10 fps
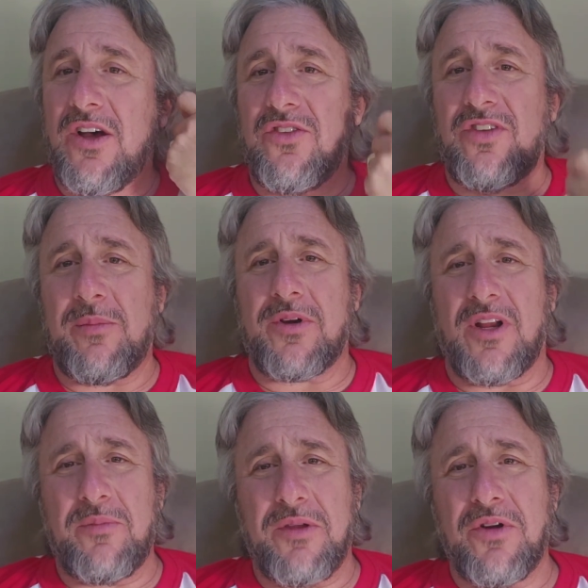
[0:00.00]
Some are
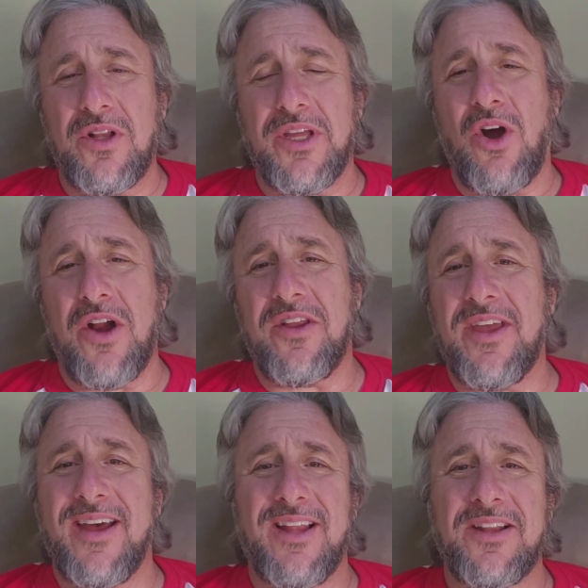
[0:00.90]
going to be really hard to
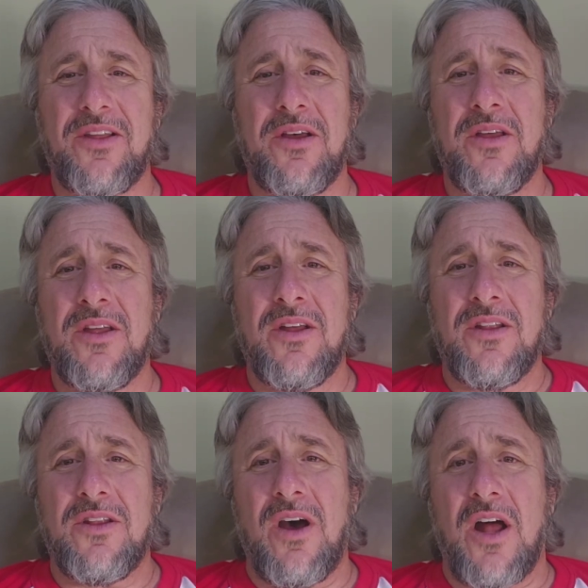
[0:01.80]
get, like the
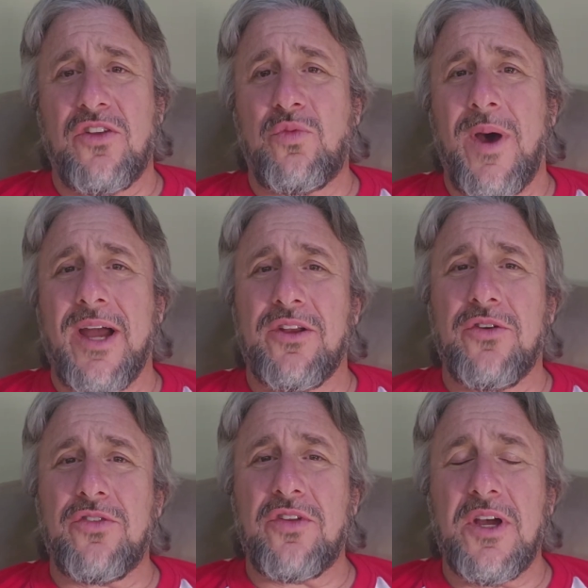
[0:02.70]
Hannes
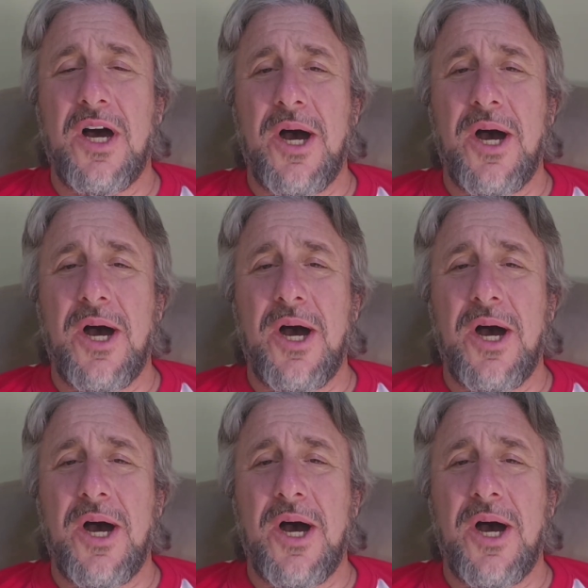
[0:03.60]
Wagners.